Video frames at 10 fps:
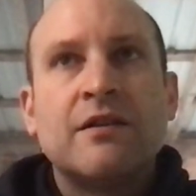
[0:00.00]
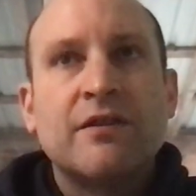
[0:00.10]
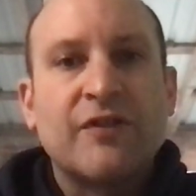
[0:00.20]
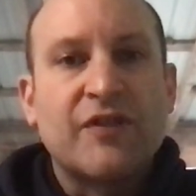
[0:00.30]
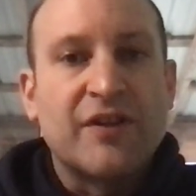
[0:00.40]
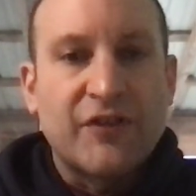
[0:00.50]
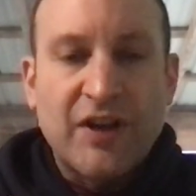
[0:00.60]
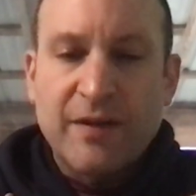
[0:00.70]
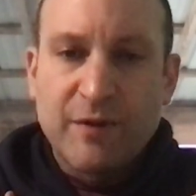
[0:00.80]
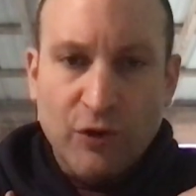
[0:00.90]
Let's see, it's
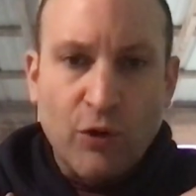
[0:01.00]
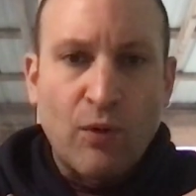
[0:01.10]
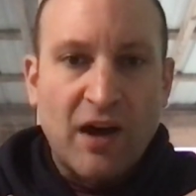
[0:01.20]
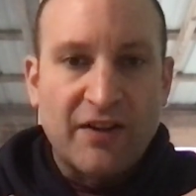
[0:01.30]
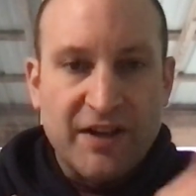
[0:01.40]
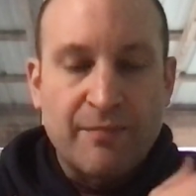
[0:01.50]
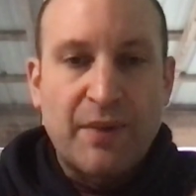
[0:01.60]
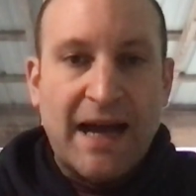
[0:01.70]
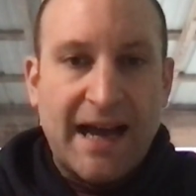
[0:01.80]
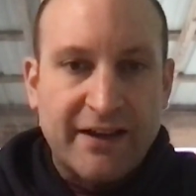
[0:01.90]
taken me a little while to get
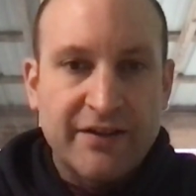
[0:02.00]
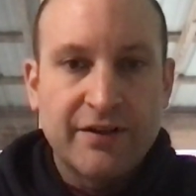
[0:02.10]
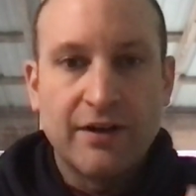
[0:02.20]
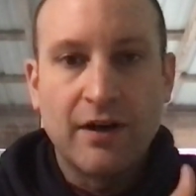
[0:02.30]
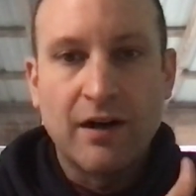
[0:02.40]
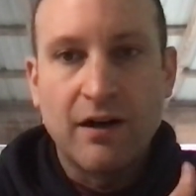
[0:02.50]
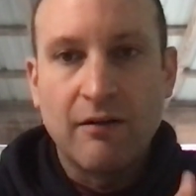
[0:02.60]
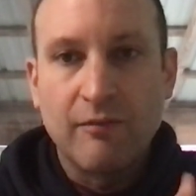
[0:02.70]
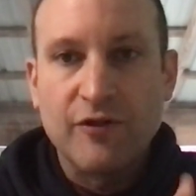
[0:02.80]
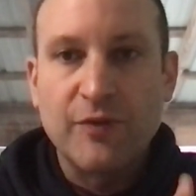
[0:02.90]
back,
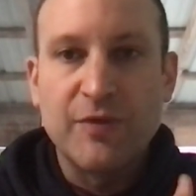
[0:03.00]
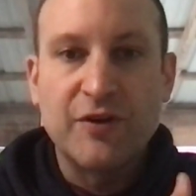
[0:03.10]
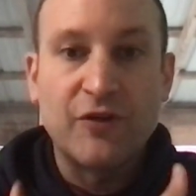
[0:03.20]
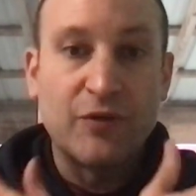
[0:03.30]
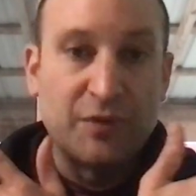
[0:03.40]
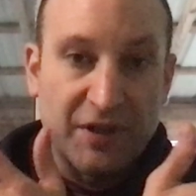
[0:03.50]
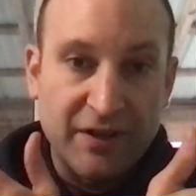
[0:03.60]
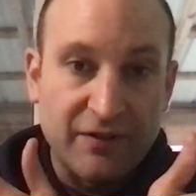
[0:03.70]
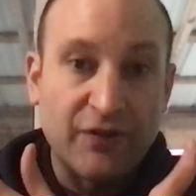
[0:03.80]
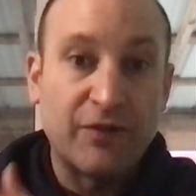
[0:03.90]
just because of the
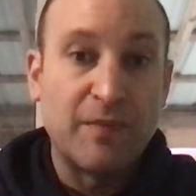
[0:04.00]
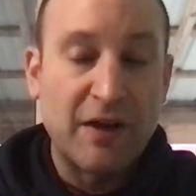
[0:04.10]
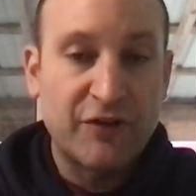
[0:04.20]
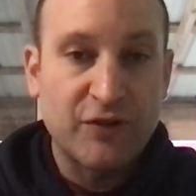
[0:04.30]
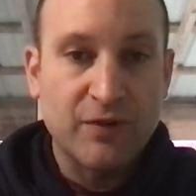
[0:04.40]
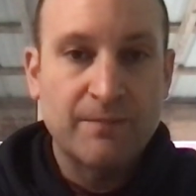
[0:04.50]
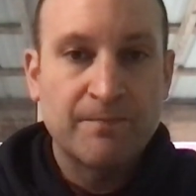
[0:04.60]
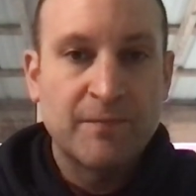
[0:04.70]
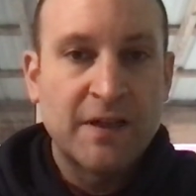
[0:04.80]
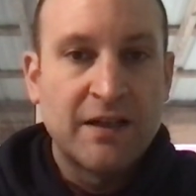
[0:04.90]
beginning of the semester
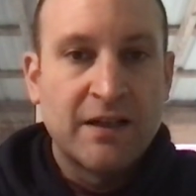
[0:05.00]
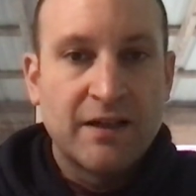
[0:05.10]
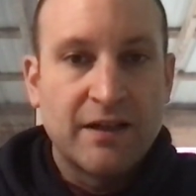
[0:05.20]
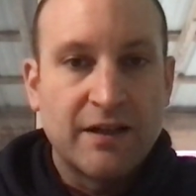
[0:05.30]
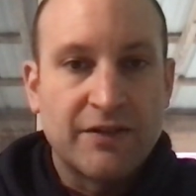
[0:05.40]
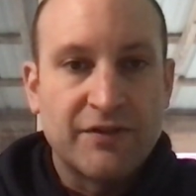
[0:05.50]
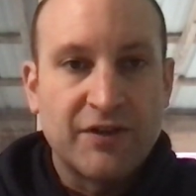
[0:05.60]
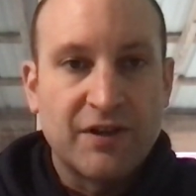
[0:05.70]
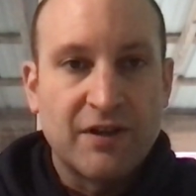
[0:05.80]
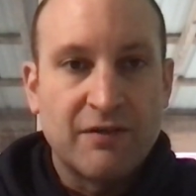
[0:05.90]
and
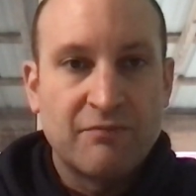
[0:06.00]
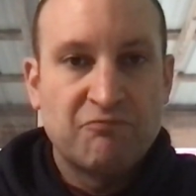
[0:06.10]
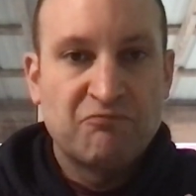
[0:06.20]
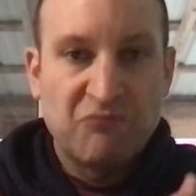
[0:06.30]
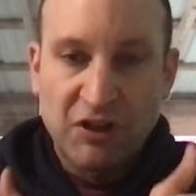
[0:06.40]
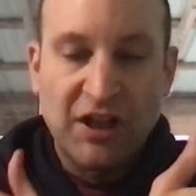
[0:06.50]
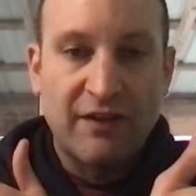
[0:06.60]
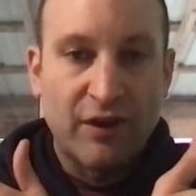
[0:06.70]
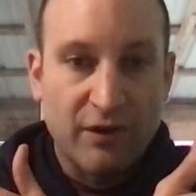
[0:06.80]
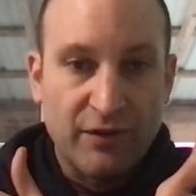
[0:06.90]
a lot of
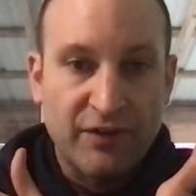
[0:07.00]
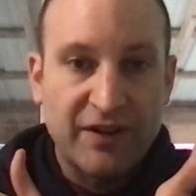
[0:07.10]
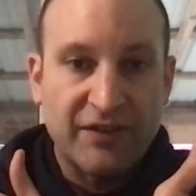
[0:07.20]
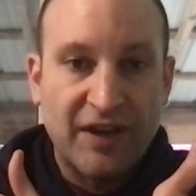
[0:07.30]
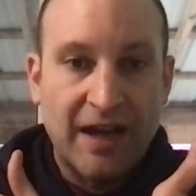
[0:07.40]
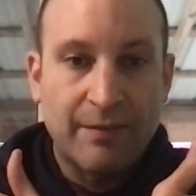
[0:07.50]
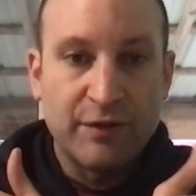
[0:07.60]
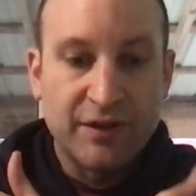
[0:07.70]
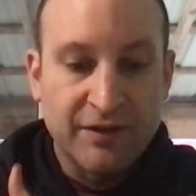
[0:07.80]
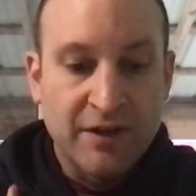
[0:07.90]
other things
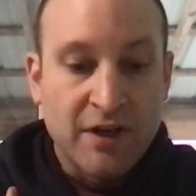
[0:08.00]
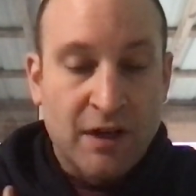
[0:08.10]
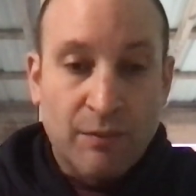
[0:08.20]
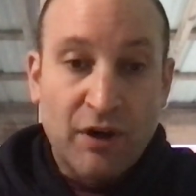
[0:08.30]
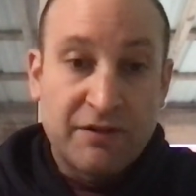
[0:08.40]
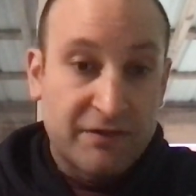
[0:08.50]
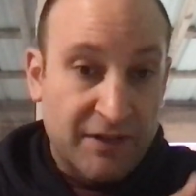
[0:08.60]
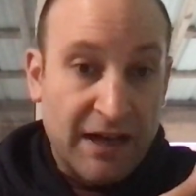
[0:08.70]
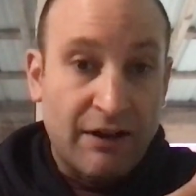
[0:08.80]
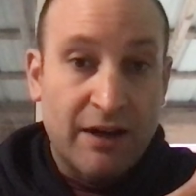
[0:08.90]
happening. But
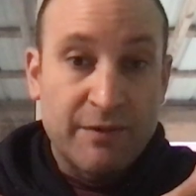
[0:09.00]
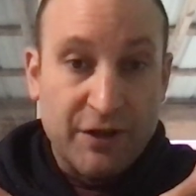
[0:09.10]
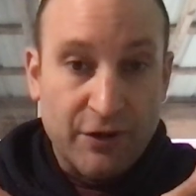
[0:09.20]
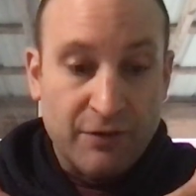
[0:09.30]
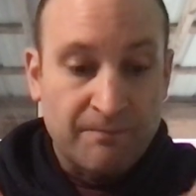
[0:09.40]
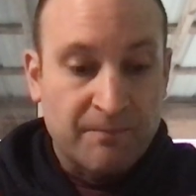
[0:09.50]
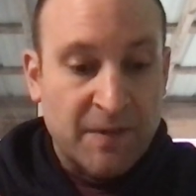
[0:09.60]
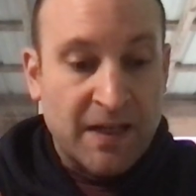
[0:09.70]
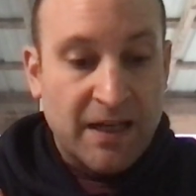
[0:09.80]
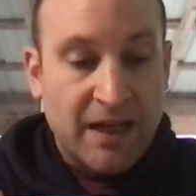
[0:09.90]
now I'm here,
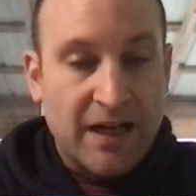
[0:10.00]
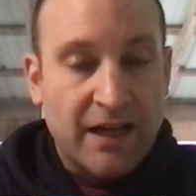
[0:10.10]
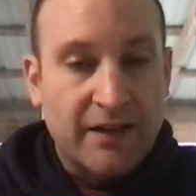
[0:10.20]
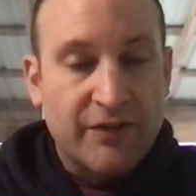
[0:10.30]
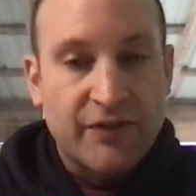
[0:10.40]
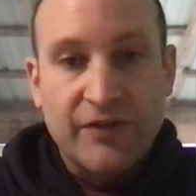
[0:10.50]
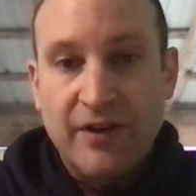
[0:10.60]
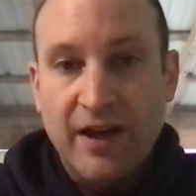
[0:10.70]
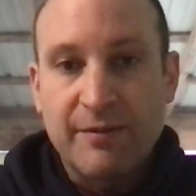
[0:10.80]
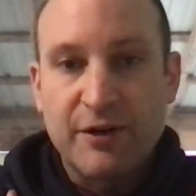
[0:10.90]
and
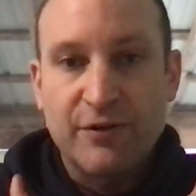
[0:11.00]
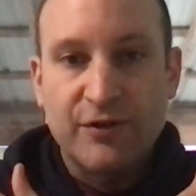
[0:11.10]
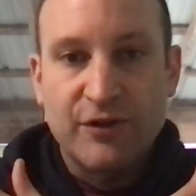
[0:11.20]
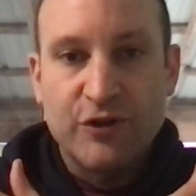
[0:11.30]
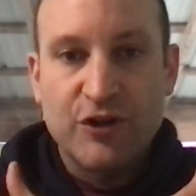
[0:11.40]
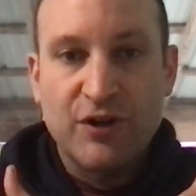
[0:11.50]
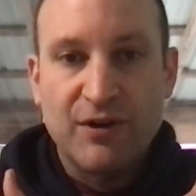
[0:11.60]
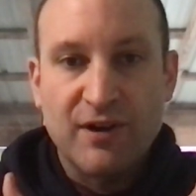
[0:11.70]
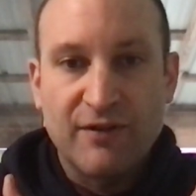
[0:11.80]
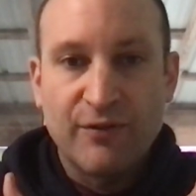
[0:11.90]
I'm here to
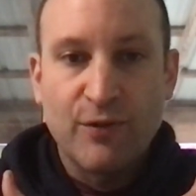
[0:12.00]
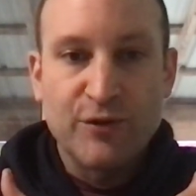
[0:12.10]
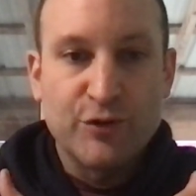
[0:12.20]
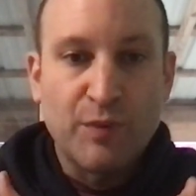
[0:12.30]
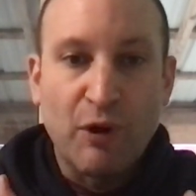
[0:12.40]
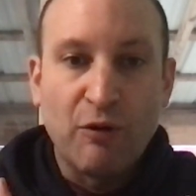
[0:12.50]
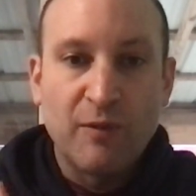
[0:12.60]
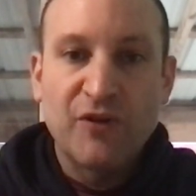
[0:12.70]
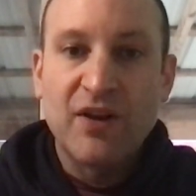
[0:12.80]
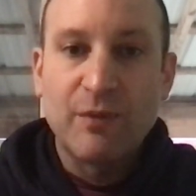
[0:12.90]
share four new
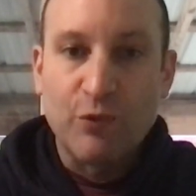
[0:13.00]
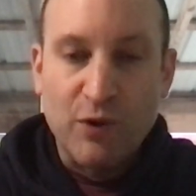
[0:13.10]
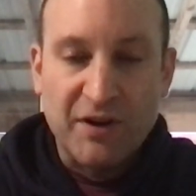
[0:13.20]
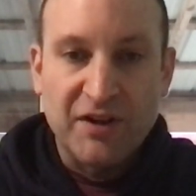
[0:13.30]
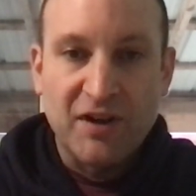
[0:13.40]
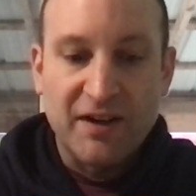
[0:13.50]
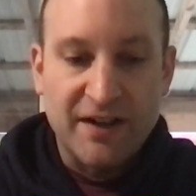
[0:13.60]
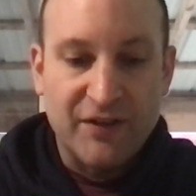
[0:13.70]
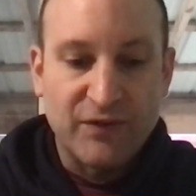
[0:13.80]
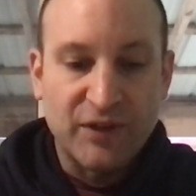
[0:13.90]
poems that I've been working on
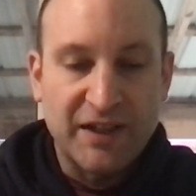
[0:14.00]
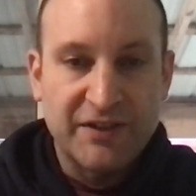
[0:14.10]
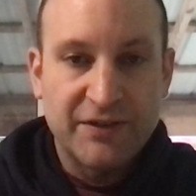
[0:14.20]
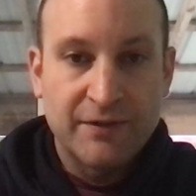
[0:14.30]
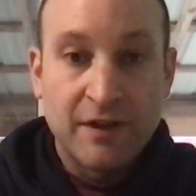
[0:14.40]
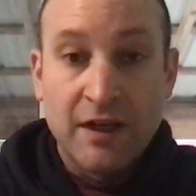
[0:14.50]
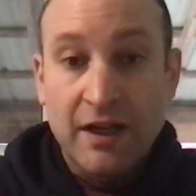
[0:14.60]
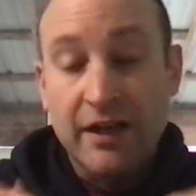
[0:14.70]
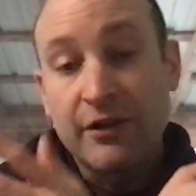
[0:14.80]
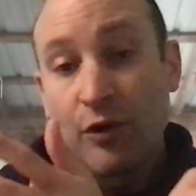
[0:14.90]
as of late,
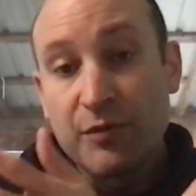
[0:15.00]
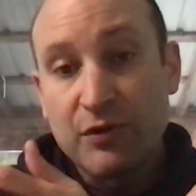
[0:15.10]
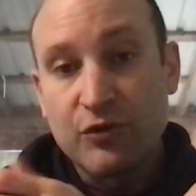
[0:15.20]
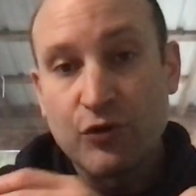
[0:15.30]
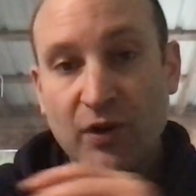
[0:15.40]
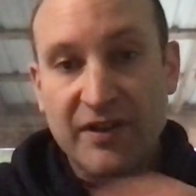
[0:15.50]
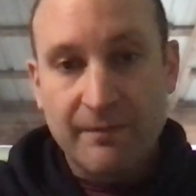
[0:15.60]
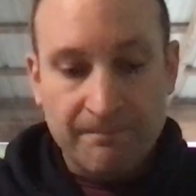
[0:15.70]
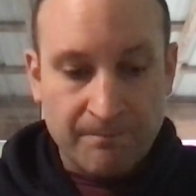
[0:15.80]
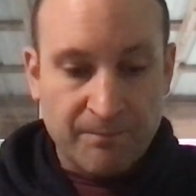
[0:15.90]
and I hope you enjoy them.